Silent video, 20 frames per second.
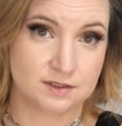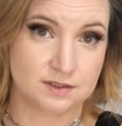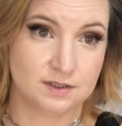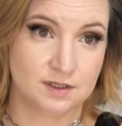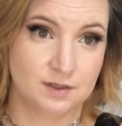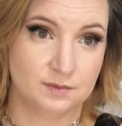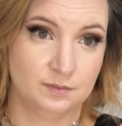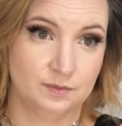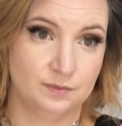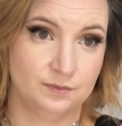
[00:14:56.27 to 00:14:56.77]

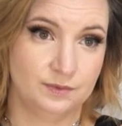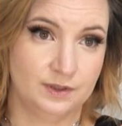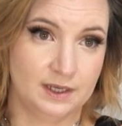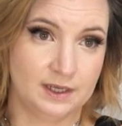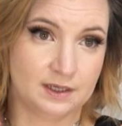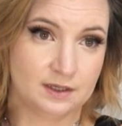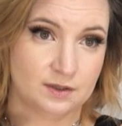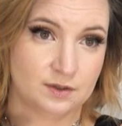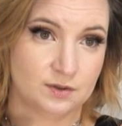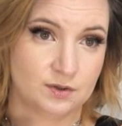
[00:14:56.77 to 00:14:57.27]
it,
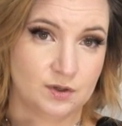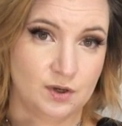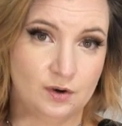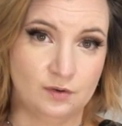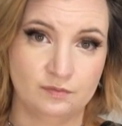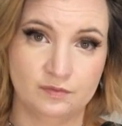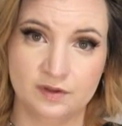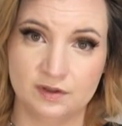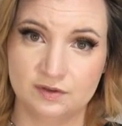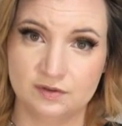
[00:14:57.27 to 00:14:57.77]
like,
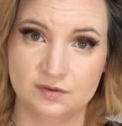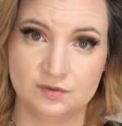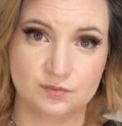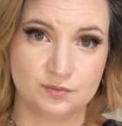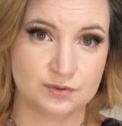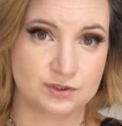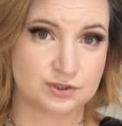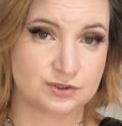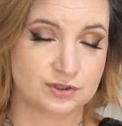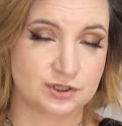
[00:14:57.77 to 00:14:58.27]
COVID
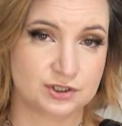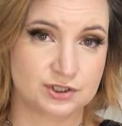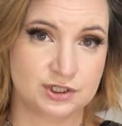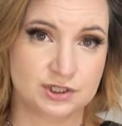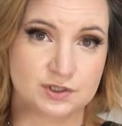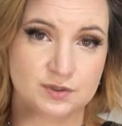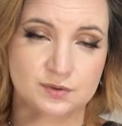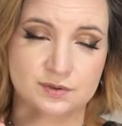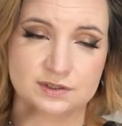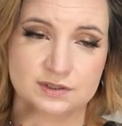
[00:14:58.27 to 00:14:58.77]

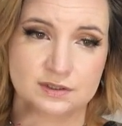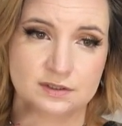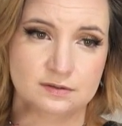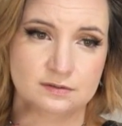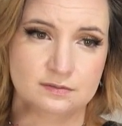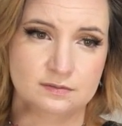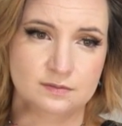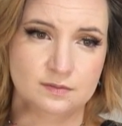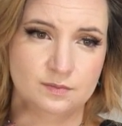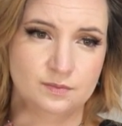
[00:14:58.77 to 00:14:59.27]
restriction, or
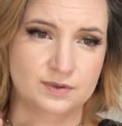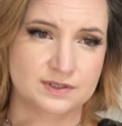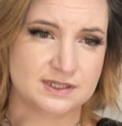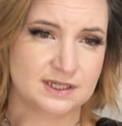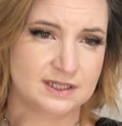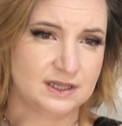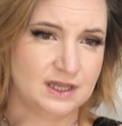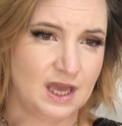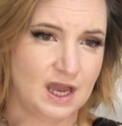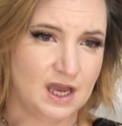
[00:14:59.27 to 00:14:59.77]
was
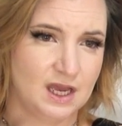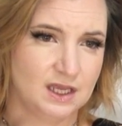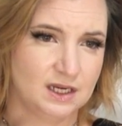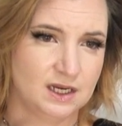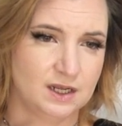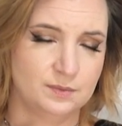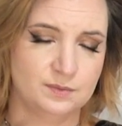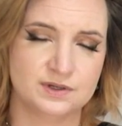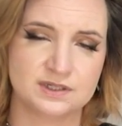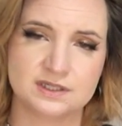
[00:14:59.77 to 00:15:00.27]
it that?
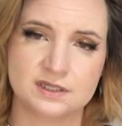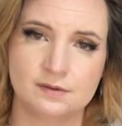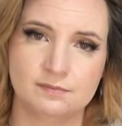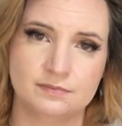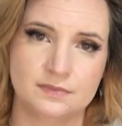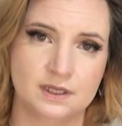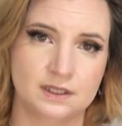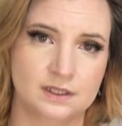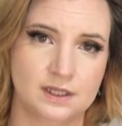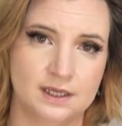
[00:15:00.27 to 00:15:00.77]
It was
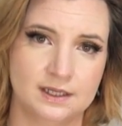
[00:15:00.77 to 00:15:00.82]
something